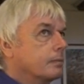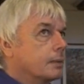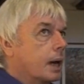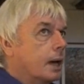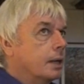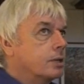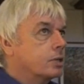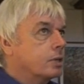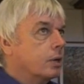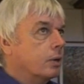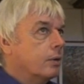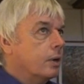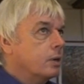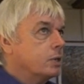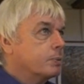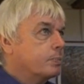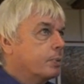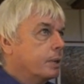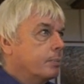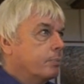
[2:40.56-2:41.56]
And so
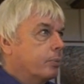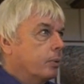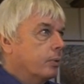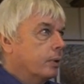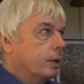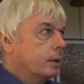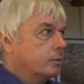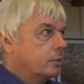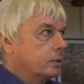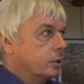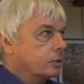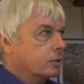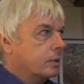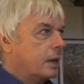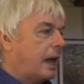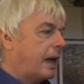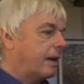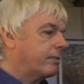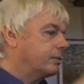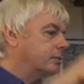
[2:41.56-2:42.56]
those people that just
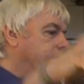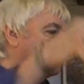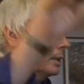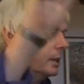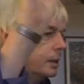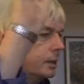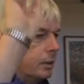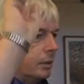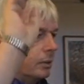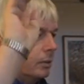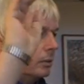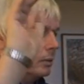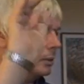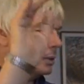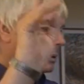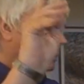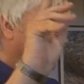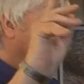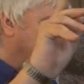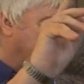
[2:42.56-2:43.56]
laugh and ridicule
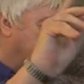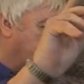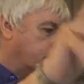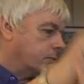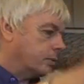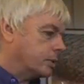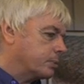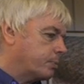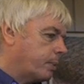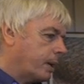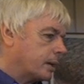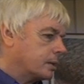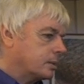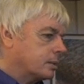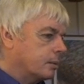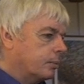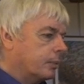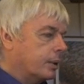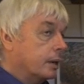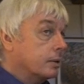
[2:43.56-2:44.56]
and don't respect
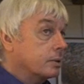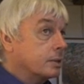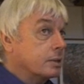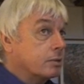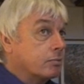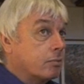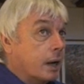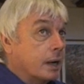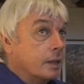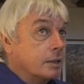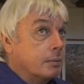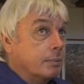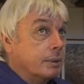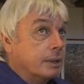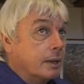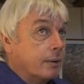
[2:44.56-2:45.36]
someone else's right to be